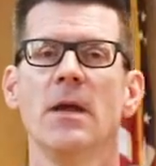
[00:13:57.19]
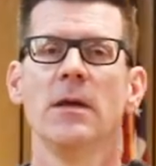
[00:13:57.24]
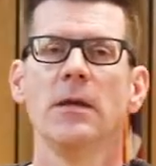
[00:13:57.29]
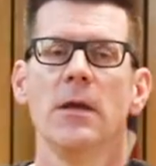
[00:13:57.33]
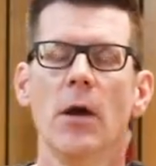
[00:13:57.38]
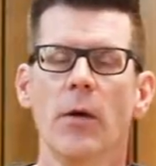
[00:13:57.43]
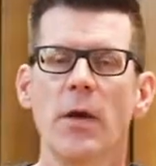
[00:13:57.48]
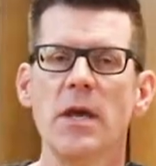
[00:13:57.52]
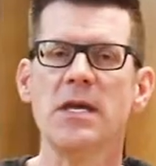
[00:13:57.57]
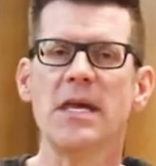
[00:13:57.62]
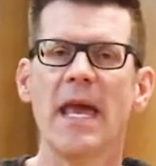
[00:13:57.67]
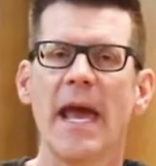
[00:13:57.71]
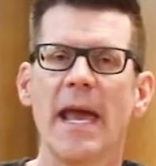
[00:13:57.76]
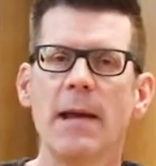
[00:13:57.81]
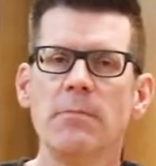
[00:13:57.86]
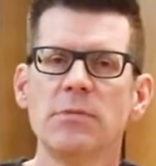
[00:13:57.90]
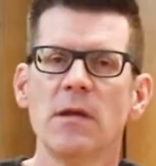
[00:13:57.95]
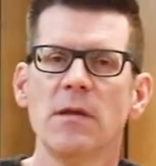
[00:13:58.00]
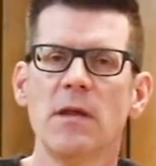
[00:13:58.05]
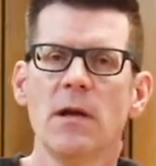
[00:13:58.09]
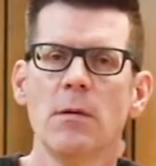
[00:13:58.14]
No, He
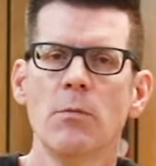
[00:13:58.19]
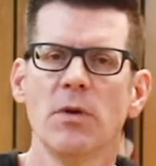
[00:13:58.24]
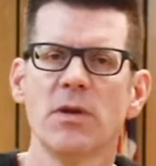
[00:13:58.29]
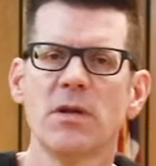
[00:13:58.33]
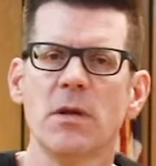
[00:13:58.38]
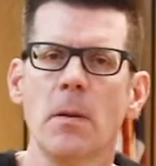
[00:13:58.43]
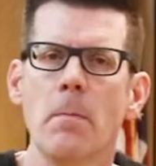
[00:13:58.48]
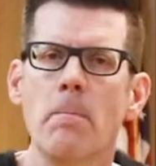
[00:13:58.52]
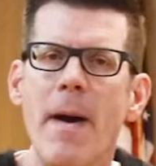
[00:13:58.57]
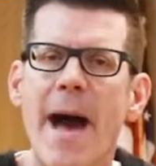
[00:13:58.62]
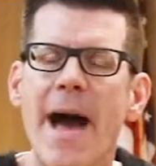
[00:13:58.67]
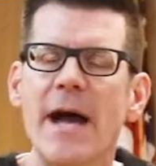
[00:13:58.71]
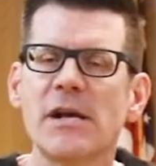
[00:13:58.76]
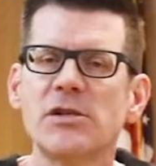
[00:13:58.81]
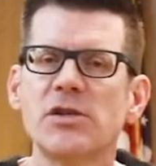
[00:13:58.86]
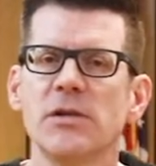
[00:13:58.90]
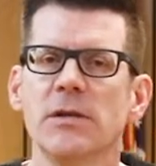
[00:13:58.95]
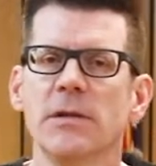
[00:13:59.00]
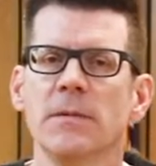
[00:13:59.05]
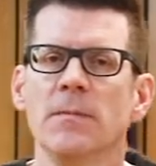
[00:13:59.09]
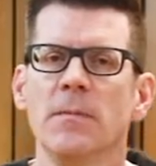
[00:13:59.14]
came to them with
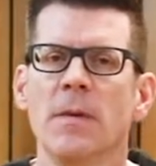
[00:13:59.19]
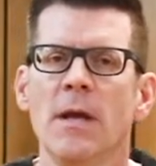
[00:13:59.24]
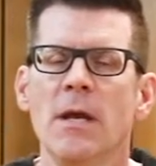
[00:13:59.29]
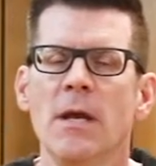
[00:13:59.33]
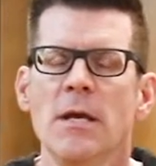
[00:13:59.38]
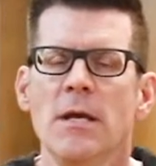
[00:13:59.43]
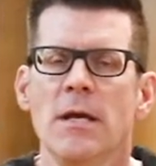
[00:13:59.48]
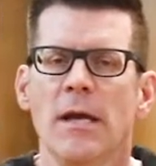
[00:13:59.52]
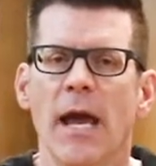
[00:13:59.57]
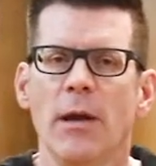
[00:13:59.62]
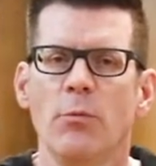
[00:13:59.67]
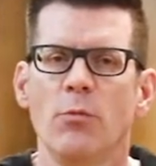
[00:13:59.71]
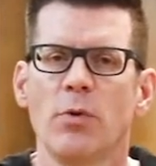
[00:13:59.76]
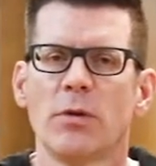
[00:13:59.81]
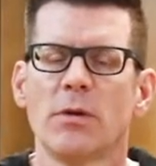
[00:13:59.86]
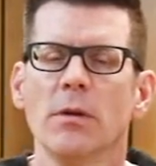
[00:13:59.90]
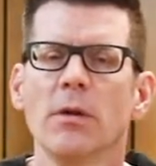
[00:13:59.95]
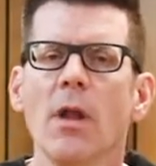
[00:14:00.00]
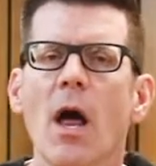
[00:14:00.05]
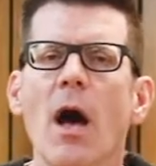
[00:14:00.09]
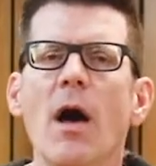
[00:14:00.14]
compassion and
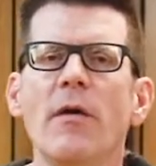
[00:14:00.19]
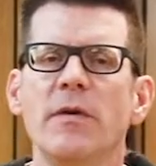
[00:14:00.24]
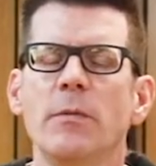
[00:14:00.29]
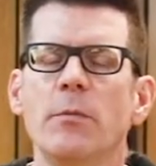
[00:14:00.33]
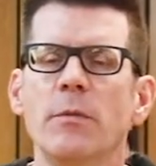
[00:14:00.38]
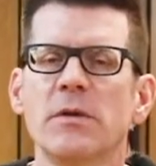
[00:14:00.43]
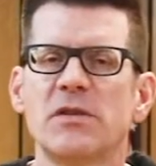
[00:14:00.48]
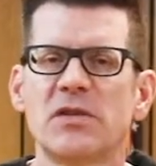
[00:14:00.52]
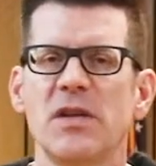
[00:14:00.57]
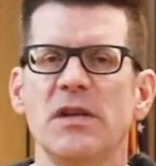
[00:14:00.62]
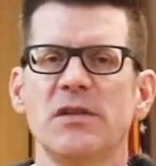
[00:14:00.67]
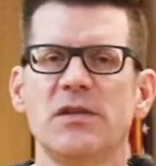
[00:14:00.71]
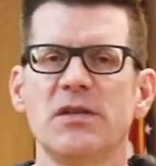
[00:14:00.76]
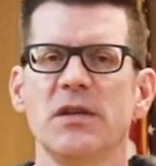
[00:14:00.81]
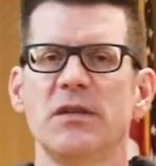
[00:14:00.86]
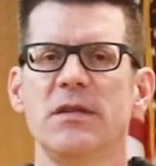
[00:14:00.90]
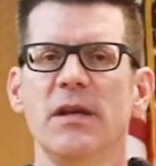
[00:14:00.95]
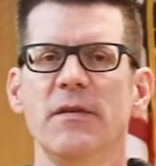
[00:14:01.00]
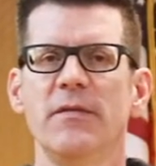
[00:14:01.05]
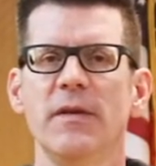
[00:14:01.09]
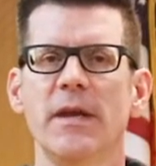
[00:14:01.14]
with love and with
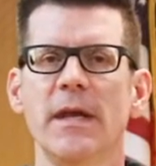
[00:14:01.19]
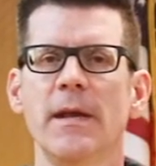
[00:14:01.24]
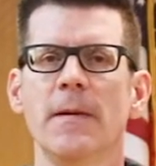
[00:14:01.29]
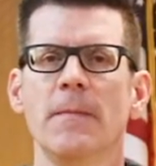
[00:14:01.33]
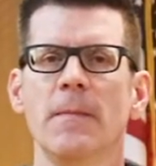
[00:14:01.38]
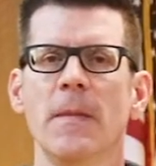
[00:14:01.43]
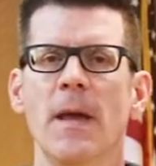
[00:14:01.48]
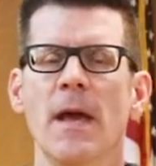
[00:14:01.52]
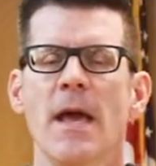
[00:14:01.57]
sensitivity.